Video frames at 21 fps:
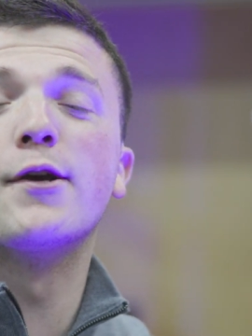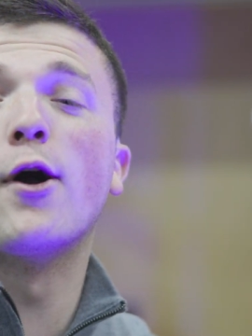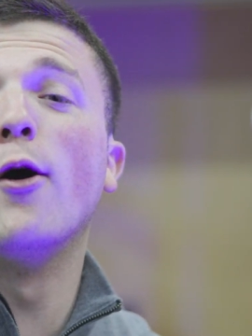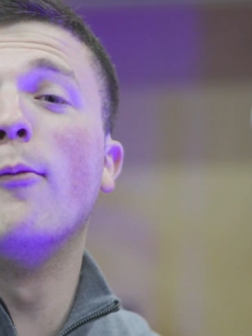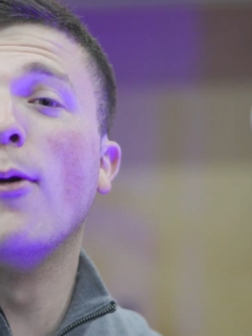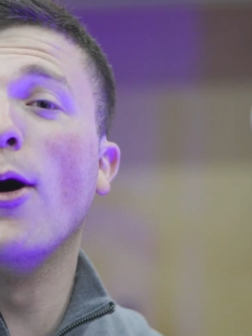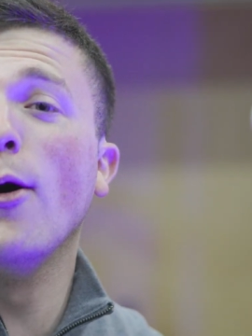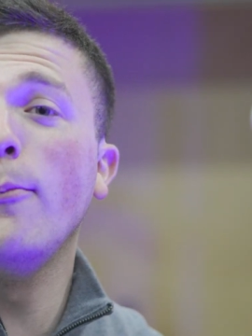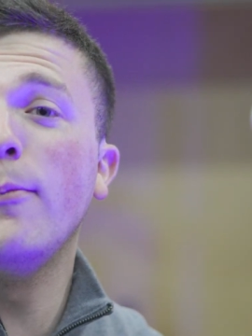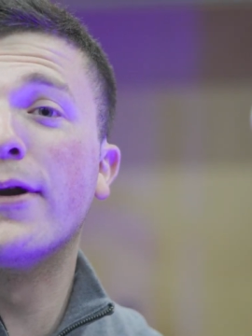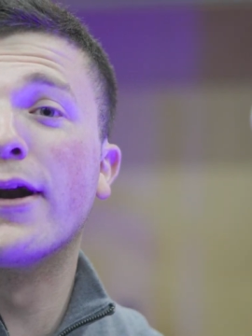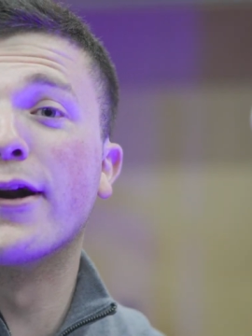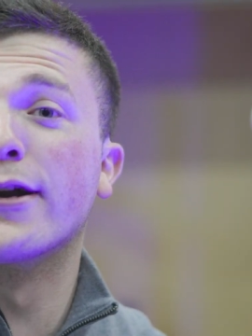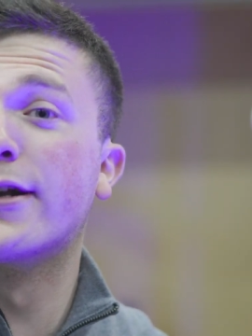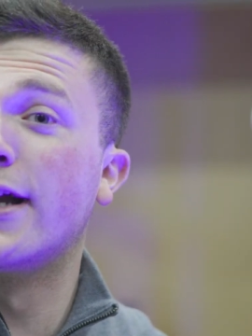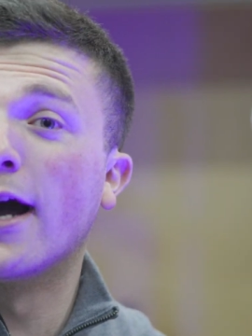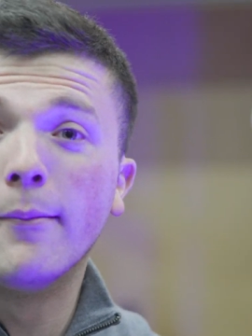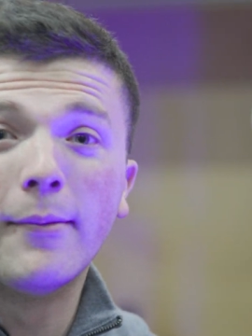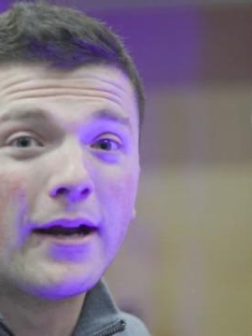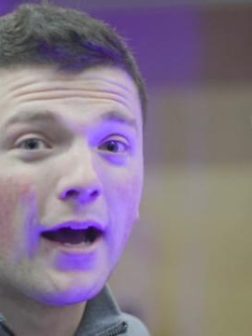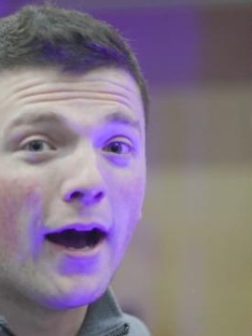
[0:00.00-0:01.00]
home opener
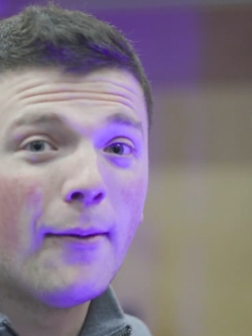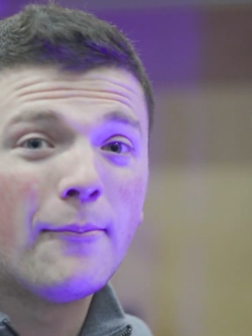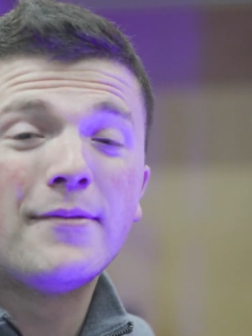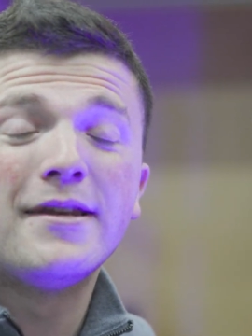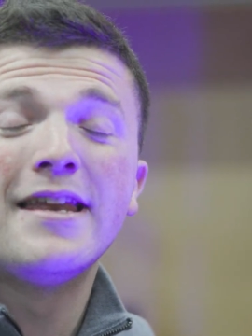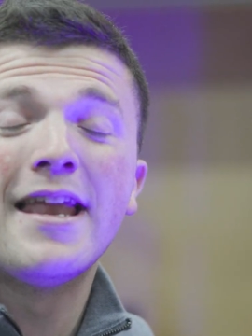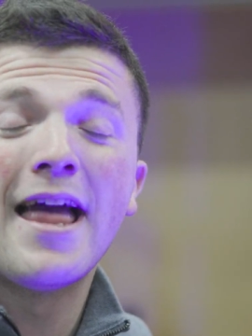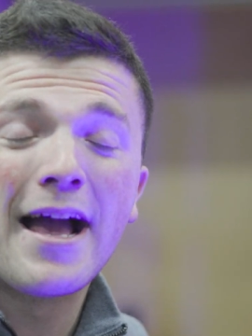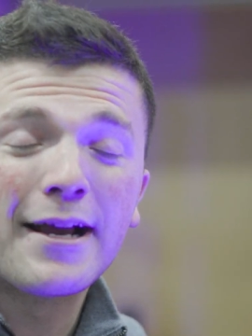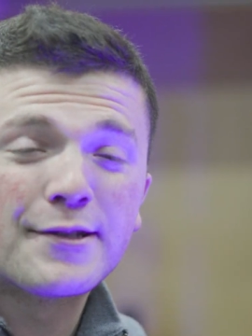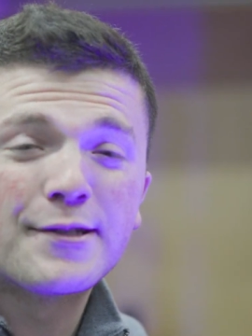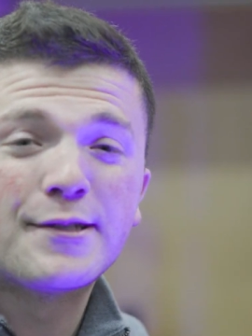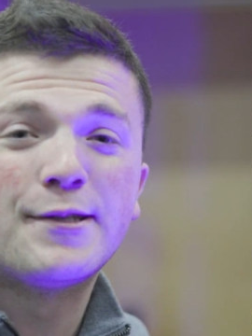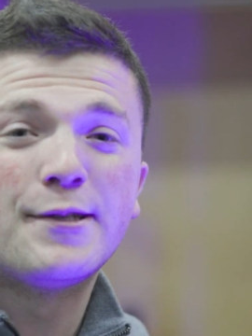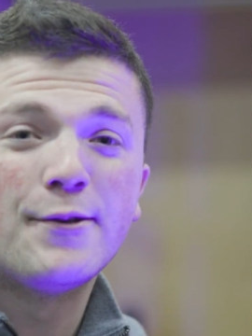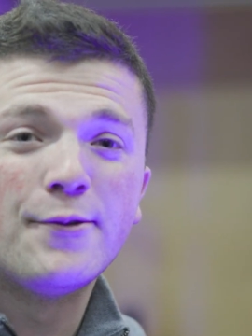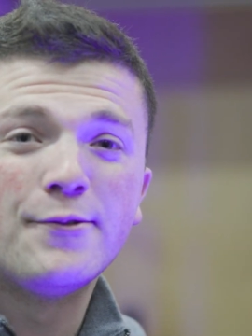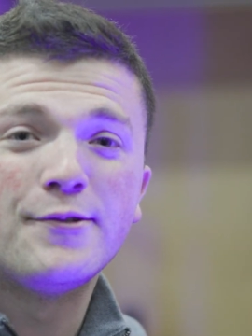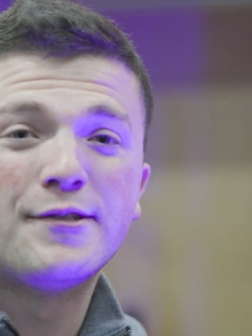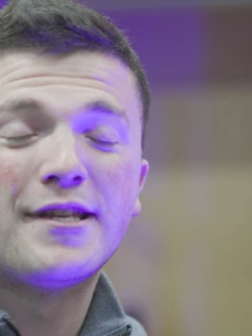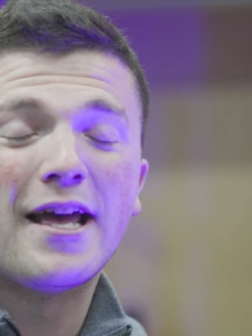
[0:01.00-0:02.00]
coming up next
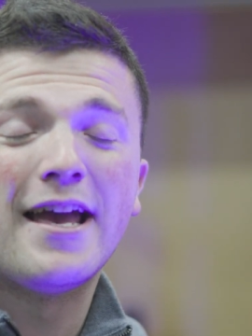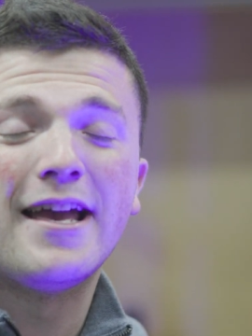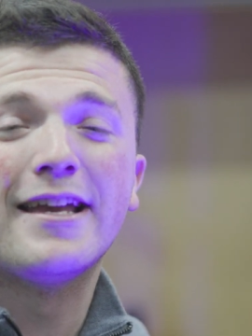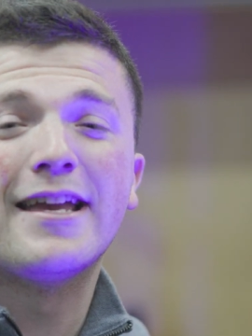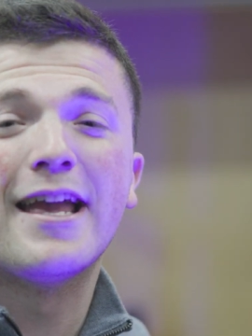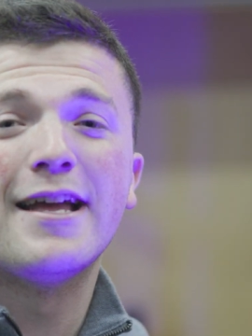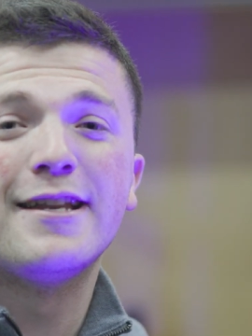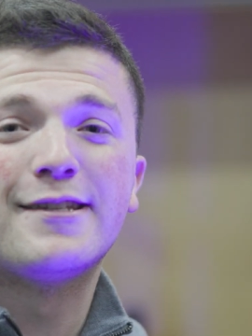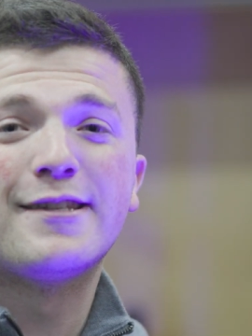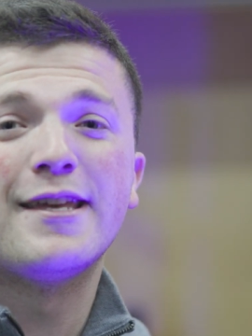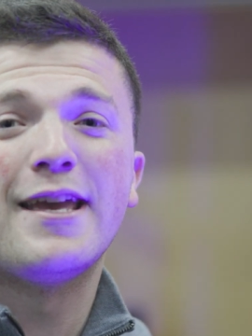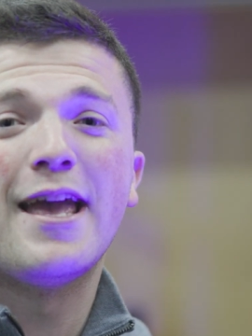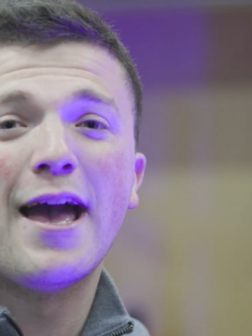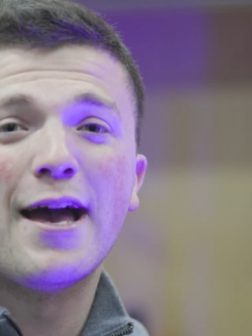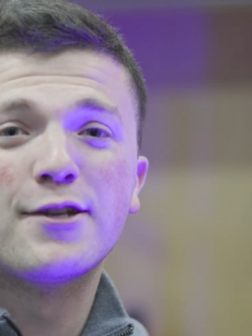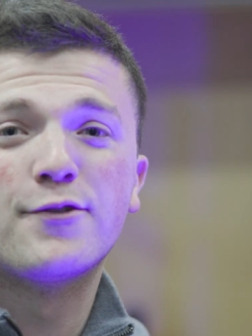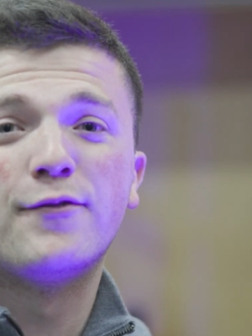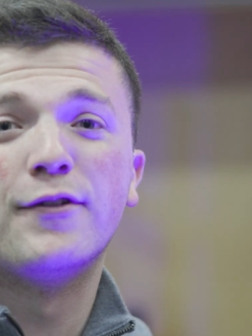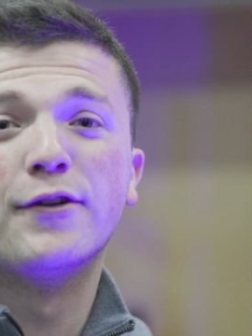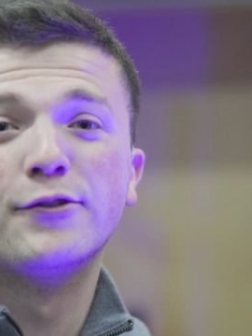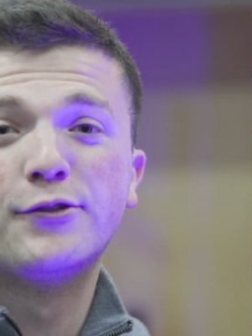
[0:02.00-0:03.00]
Tuesday against the
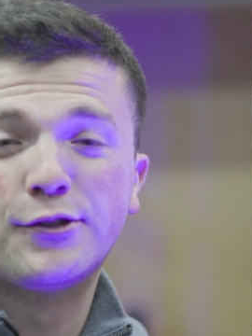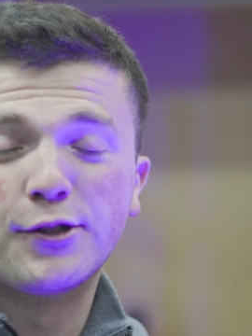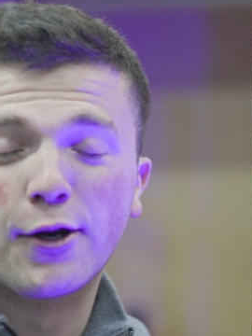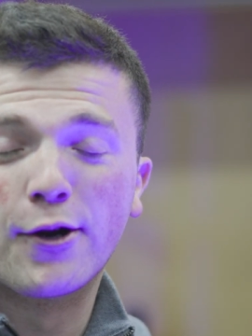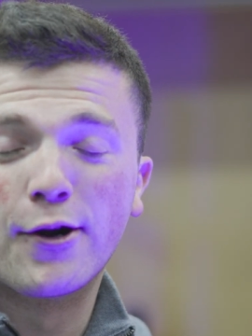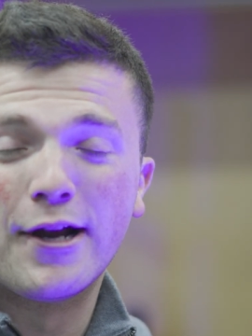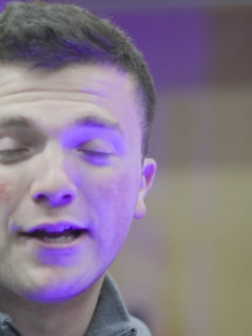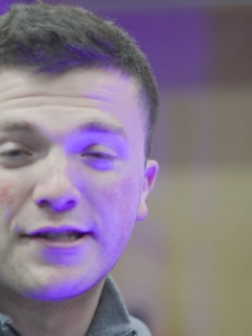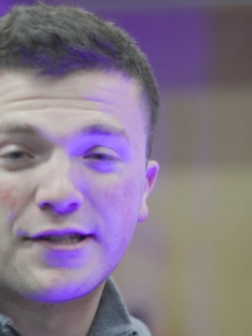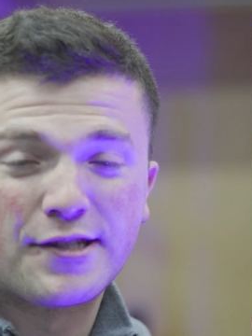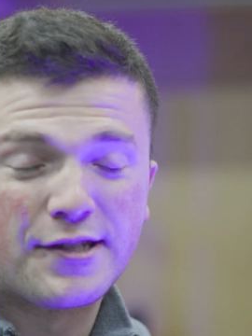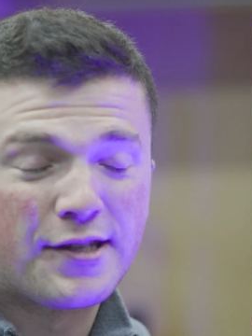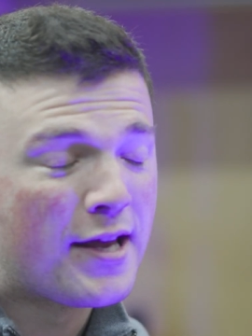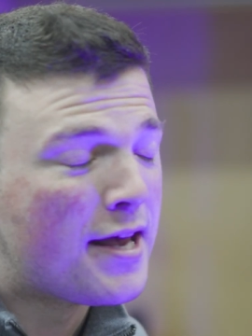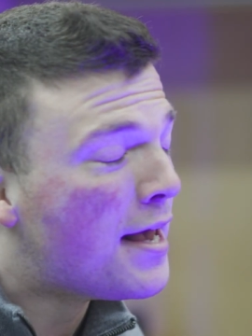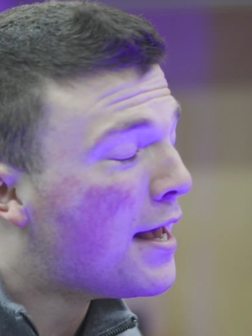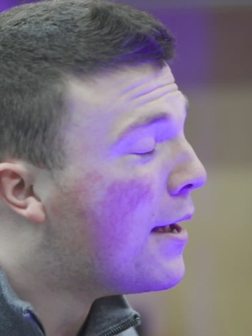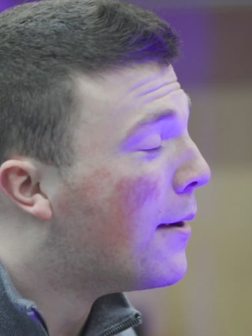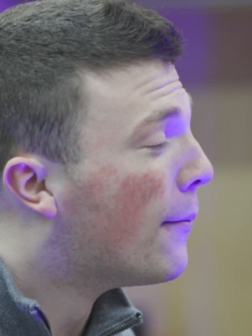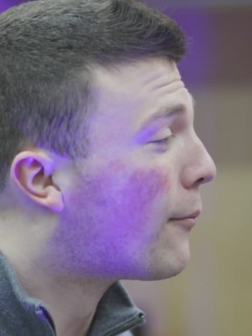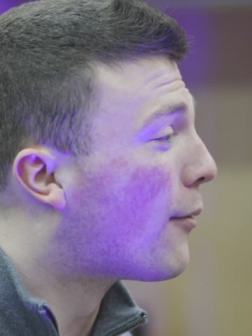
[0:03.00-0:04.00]
Asheville
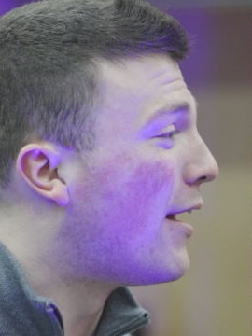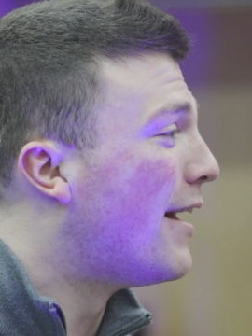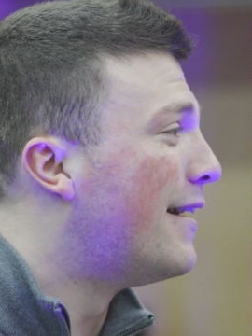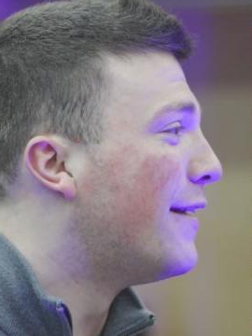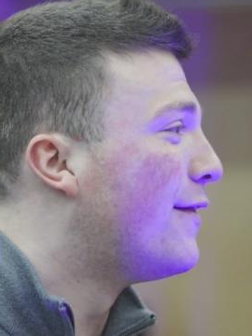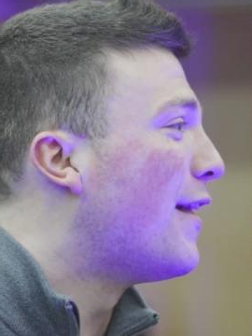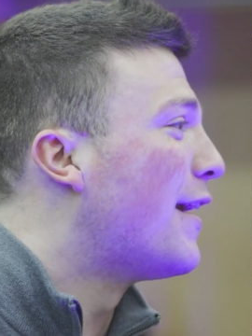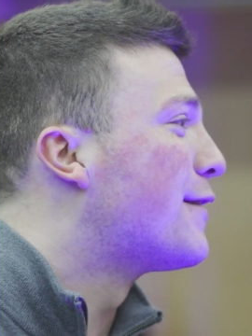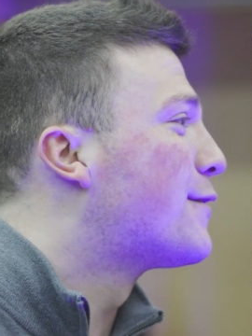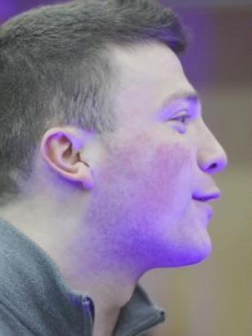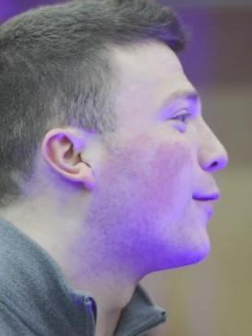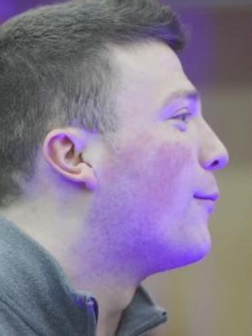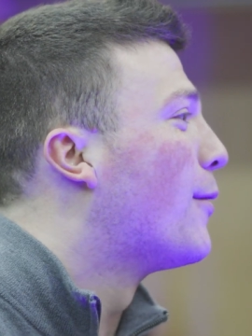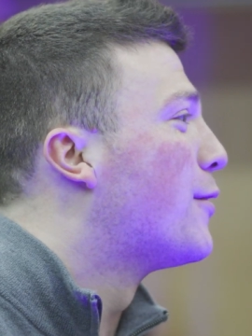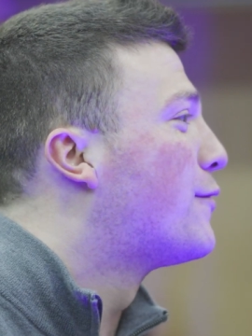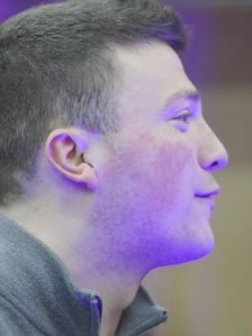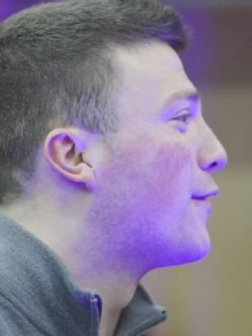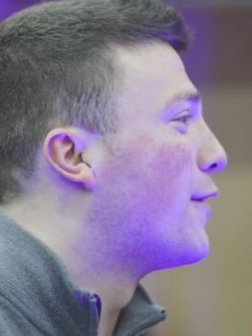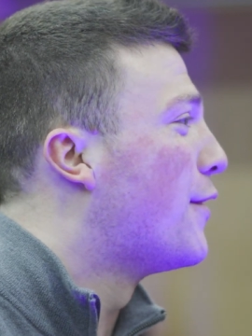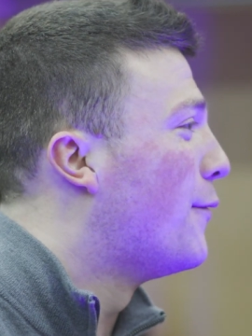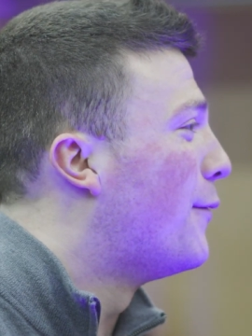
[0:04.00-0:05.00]
Tourists. Brandon, thanks so much for